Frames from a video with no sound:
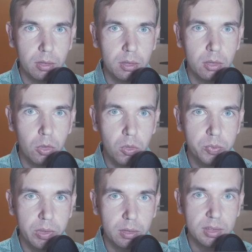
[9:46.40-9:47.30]
those
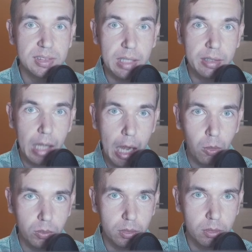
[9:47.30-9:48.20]
will stand
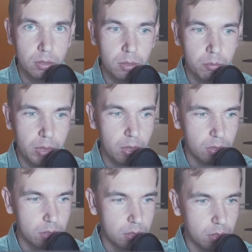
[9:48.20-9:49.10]
out,
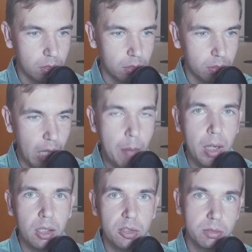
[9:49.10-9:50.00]
because
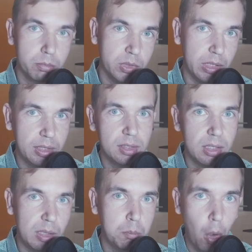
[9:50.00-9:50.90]
among
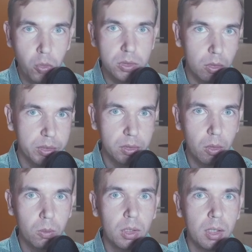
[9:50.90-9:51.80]
60 posts or
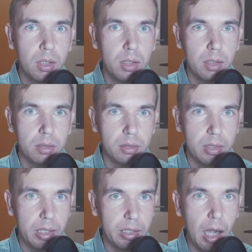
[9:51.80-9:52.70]
so,
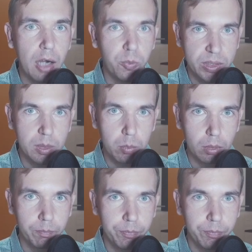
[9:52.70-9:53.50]
they are visible.